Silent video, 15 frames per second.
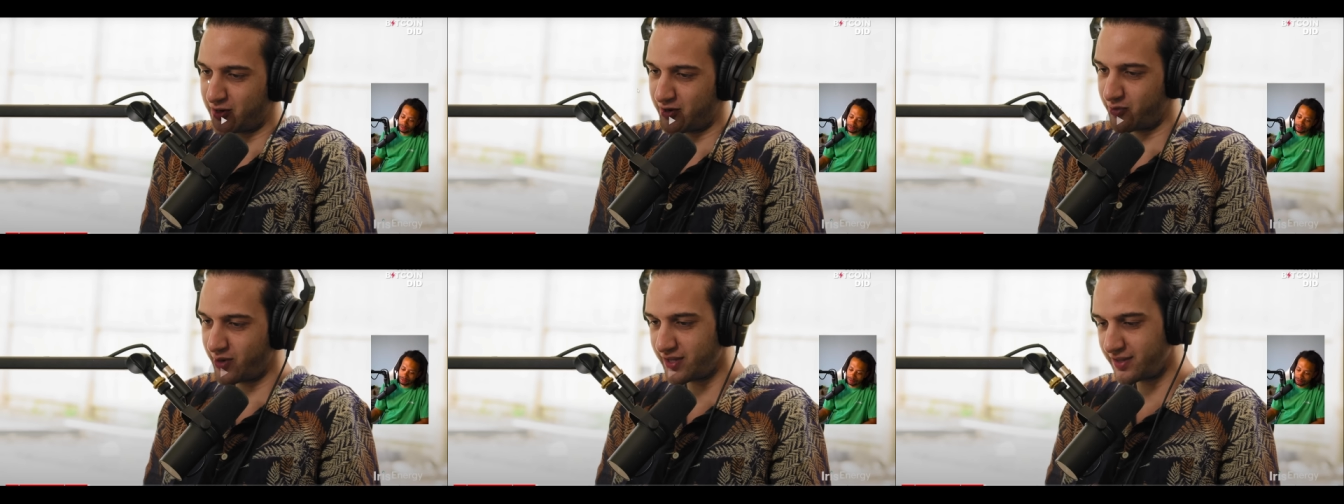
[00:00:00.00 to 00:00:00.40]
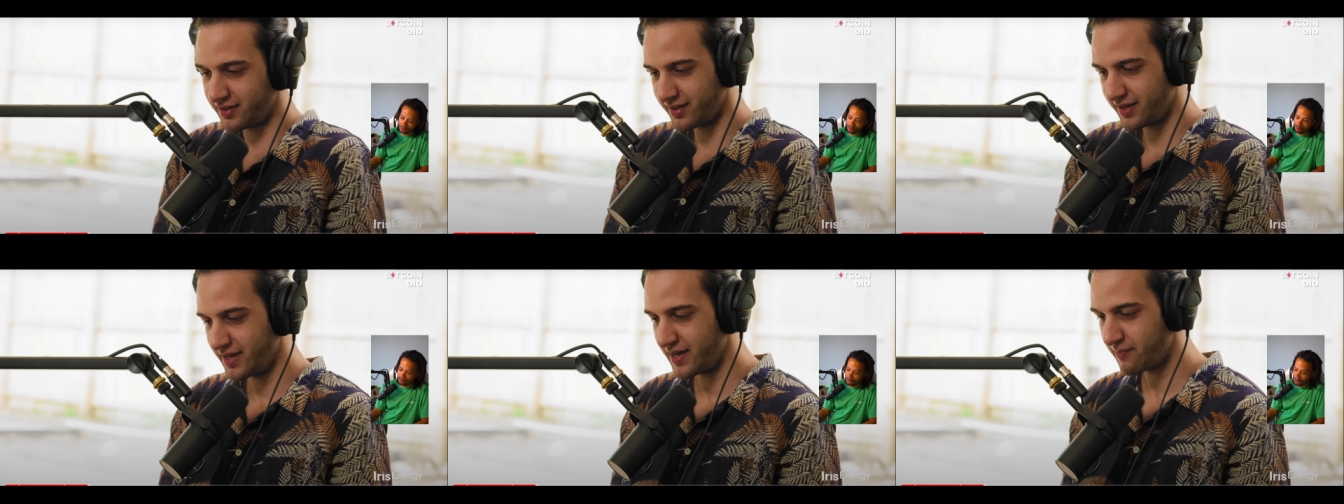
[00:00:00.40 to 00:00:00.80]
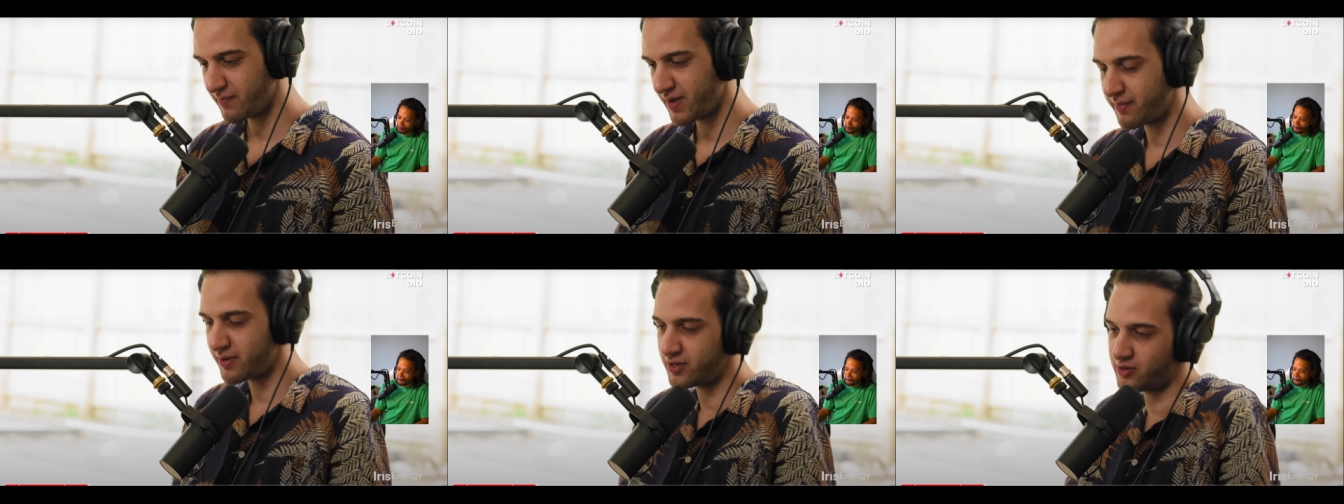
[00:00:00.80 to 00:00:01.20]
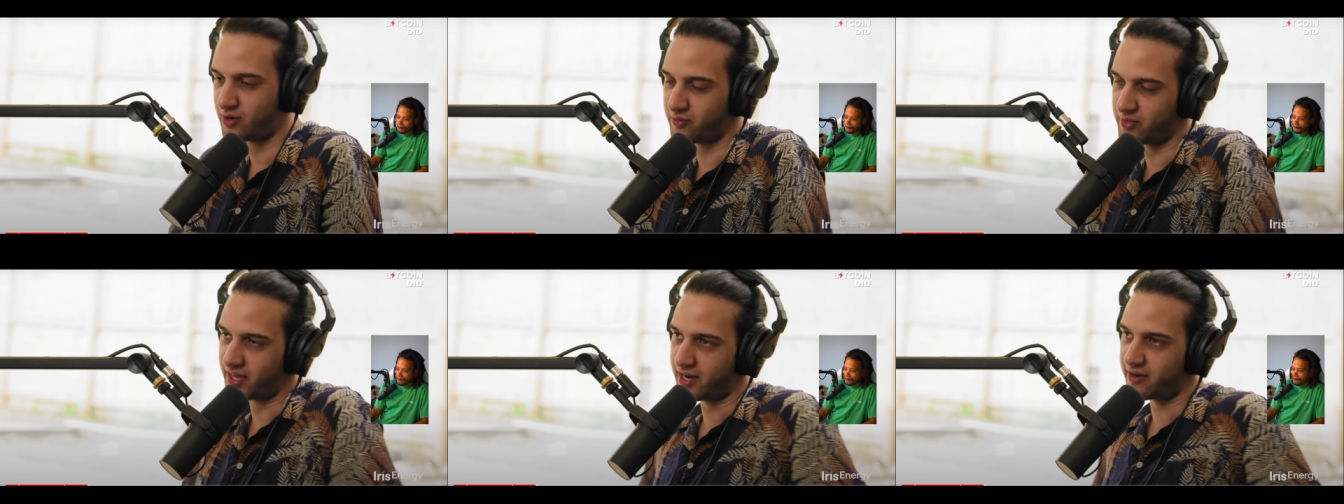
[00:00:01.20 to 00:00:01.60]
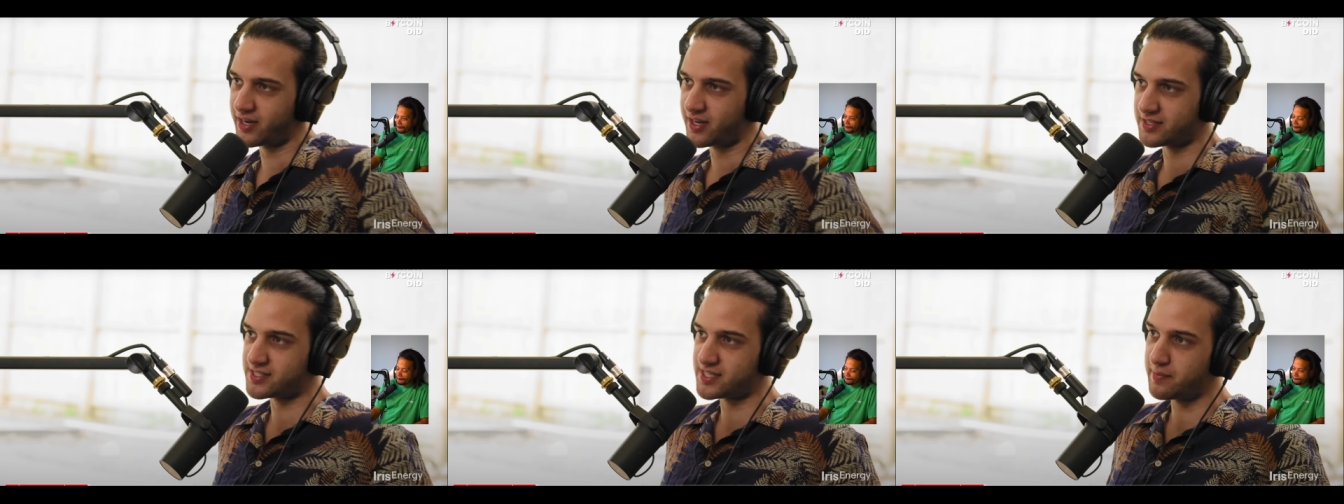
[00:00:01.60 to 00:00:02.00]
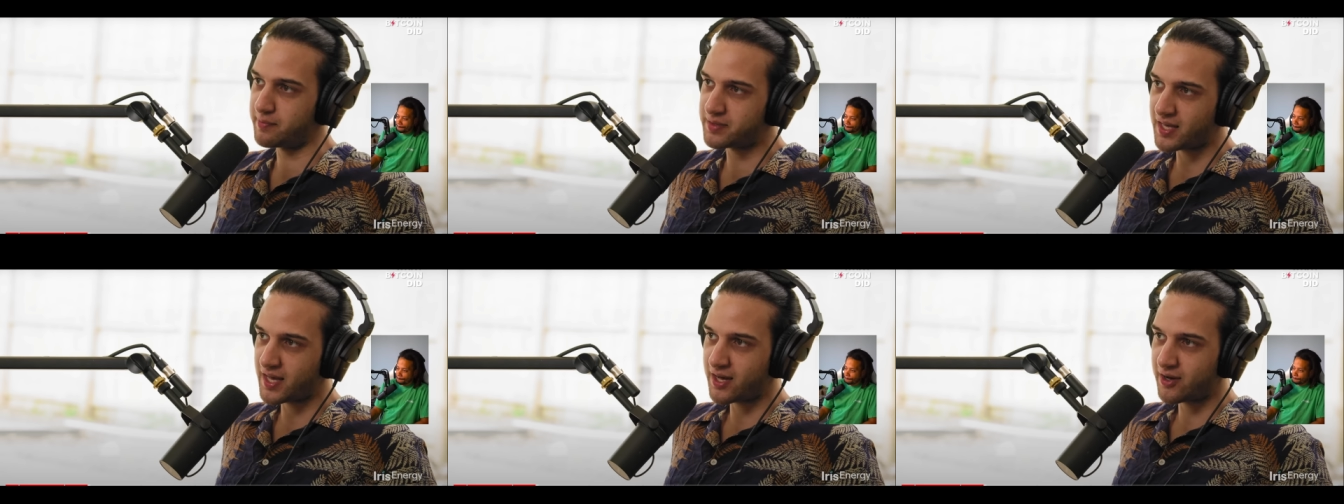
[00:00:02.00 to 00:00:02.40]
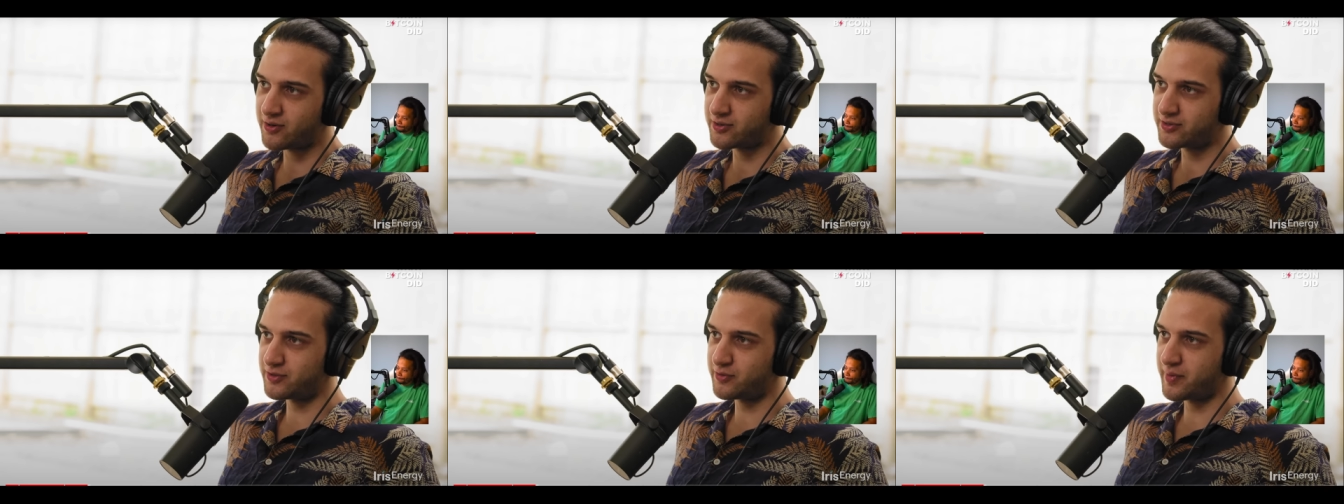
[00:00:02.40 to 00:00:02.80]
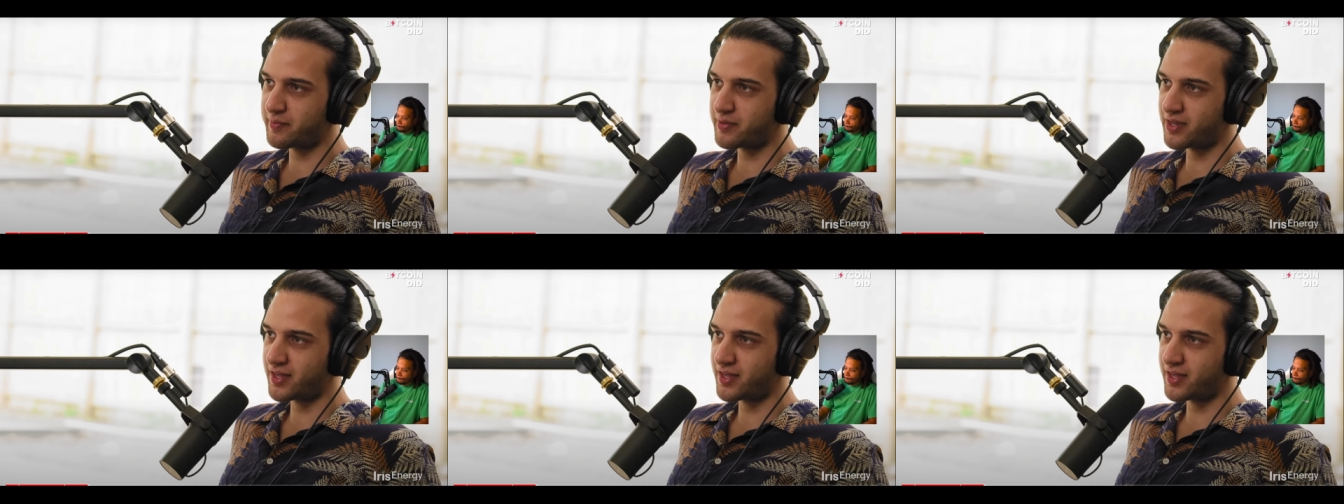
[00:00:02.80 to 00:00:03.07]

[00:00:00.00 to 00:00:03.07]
Well, maybe, you know, the Erica Simp DAO. Do you remember